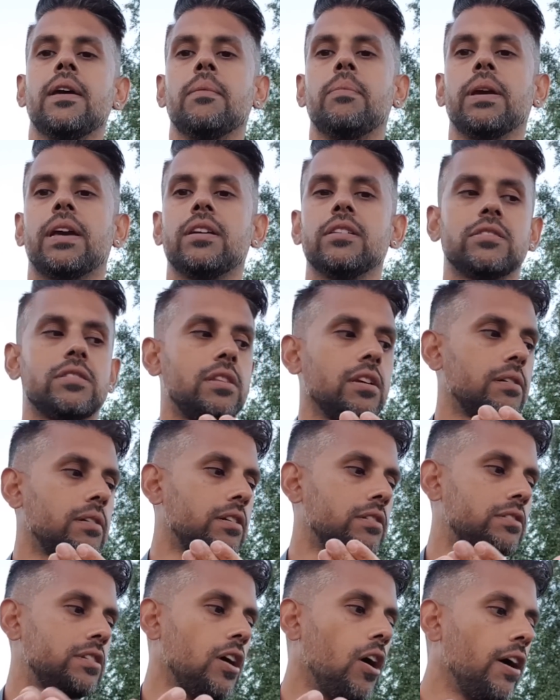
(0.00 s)
because the
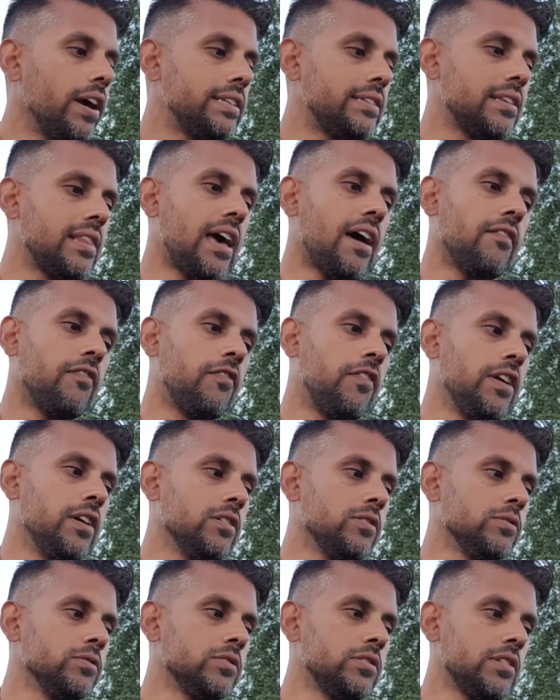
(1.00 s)
tighter that
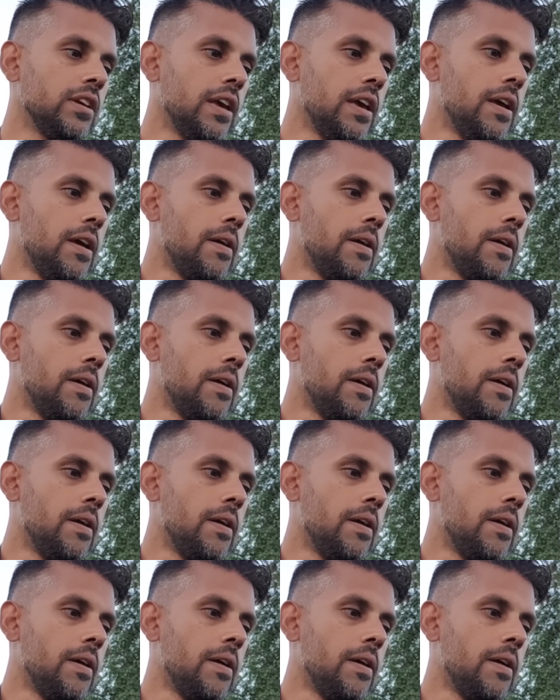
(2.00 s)
feels,